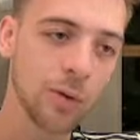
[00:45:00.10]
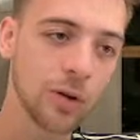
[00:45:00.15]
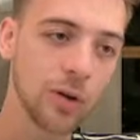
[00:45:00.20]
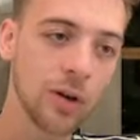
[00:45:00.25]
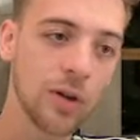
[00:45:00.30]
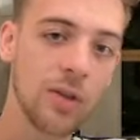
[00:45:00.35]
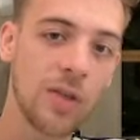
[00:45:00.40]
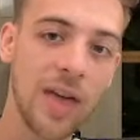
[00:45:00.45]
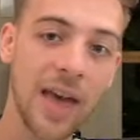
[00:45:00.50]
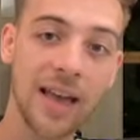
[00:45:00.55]

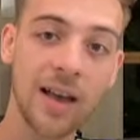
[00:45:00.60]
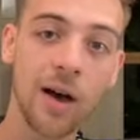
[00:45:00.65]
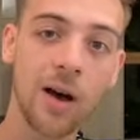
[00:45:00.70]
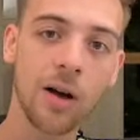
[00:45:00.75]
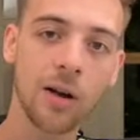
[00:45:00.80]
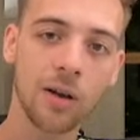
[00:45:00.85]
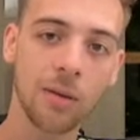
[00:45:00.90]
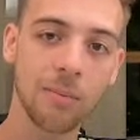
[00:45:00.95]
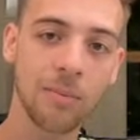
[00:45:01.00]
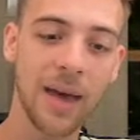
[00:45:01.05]
good they
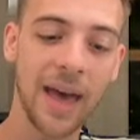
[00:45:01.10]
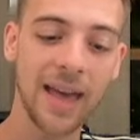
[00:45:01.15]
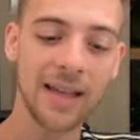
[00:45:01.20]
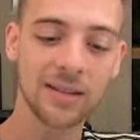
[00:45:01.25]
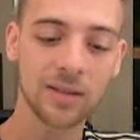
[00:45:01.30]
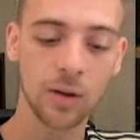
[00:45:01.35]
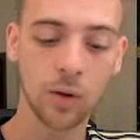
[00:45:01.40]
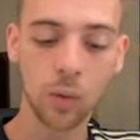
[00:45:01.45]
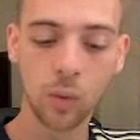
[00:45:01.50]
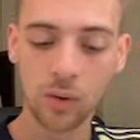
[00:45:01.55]
are compared
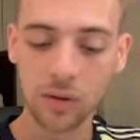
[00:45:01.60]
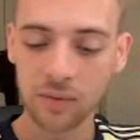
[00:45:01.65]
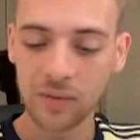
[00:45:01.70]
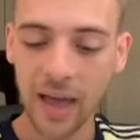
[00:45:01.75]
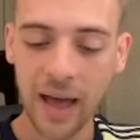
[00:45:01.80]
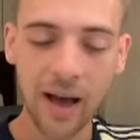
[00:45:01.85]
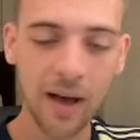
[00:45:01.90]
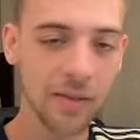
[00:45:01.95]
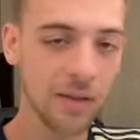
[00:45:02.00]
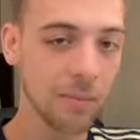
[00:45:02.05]
to all of
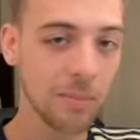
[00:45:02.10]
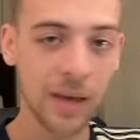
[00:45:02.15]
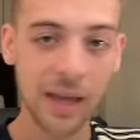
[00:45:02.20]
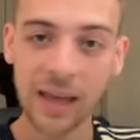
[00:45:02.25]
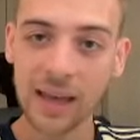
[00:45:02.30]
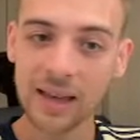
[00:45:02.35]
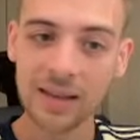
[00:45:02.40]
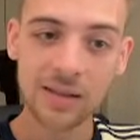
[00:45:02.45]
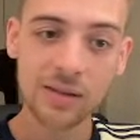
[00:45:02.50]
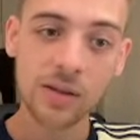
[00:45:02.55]
their other
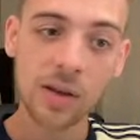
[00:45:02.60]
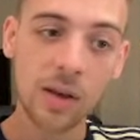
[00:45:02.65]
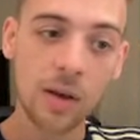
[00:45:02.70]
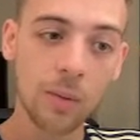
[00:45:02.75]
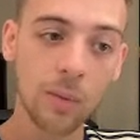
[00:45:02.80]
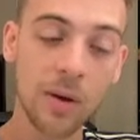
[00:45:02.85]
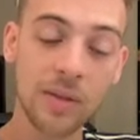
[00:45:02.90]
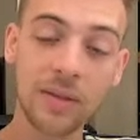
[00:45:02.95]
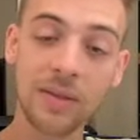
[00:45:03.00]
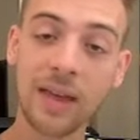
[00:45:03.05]
peers,
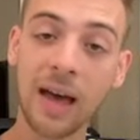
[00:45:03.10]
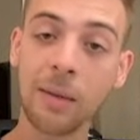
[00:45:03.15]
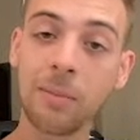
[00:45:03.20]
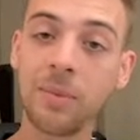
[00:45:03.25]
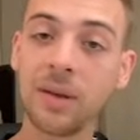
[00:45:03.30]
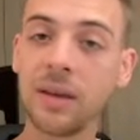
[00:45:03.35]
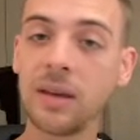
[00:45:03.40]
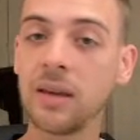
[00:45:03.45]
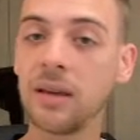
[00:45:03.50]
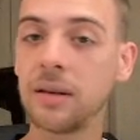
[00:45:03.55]
whether that
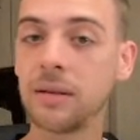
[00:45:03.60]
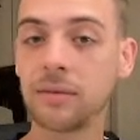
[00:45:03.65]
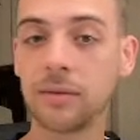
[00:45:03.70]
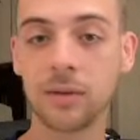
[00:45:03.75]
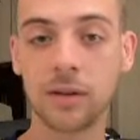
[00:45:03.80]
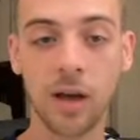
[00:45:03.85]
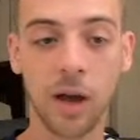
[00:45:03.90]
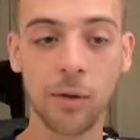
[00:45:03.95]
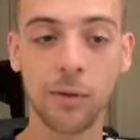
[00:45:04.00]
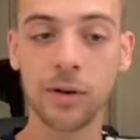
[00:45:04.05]
be
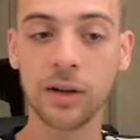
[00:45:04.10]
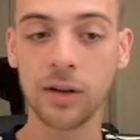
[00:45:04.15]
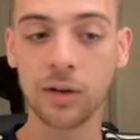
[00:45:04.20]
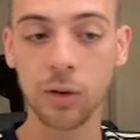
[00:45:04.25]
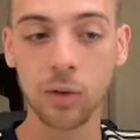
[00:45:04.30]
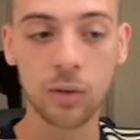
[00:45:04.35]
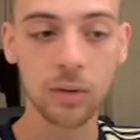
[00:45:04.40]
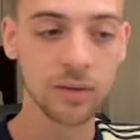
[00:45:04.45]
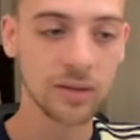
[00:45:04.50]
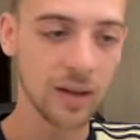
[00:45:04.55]
current and
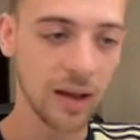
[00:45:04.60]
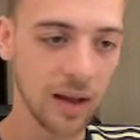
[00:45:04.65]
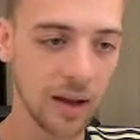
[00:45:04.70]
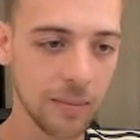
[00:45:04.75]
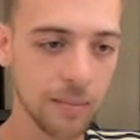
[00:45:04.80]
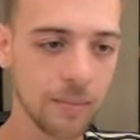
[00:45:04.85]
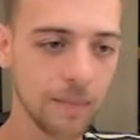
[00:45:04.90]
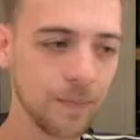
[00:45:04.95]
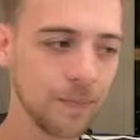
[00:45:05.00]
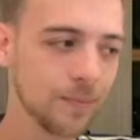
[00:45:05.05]

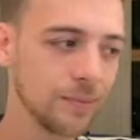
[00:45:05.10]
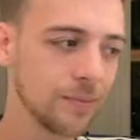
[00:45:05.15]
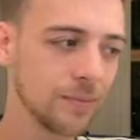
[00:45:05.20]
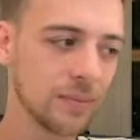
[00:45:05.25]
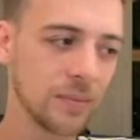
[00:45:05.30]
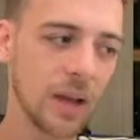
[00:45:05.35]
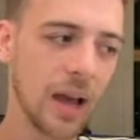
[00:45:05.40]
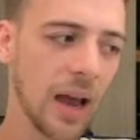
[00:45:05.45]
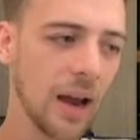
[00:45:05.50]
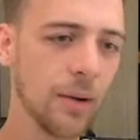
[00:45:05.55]
all-time,
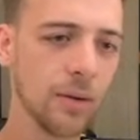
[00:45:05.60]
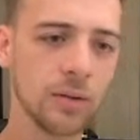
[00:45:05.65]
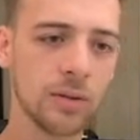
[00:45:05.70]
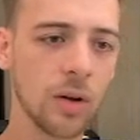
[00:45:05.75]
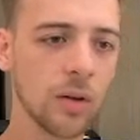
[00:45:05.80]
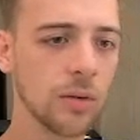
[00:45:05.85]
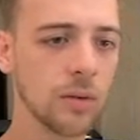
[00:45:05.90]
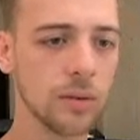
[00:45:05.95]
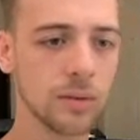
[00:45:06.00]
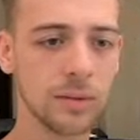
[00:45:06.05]
Aaron
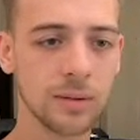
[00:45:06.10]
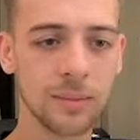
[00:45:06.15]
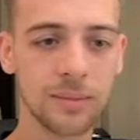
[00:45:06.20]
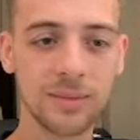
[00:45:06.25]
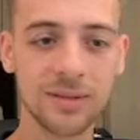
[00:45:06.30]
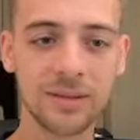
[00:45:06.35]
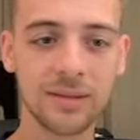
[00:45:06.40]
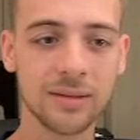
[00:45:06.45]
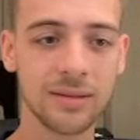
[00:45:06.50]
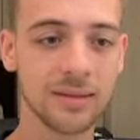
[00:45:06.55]
Donald,
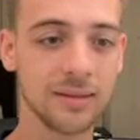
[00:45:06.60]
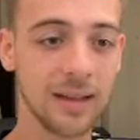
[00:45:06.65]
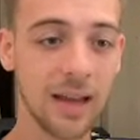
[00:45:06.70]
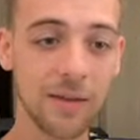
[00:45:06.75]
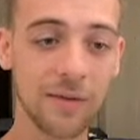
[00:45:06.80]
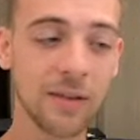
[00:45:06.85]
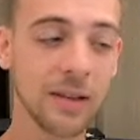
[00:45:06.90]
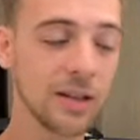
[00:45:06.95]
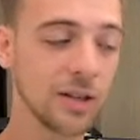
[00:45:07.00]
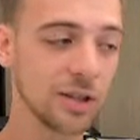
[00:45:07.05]

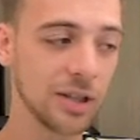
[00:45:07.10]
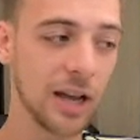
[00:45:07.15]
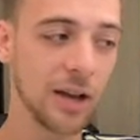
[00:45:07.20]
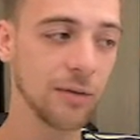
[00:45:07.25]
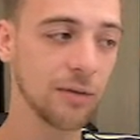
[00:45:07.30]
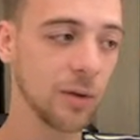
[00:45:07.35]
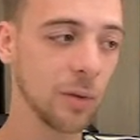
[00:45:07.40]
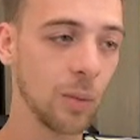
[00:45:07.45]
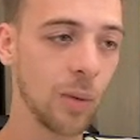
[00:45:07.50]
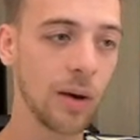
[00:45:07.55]
definitely in a
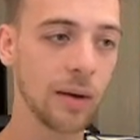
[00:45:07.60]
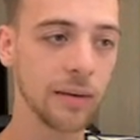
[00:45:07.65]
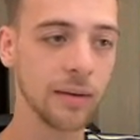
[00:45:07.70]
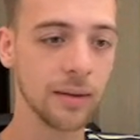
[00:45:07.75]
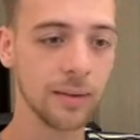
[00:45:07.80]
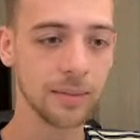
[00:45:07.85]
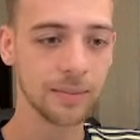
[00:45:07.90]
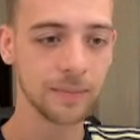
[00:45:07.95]
shout for 1.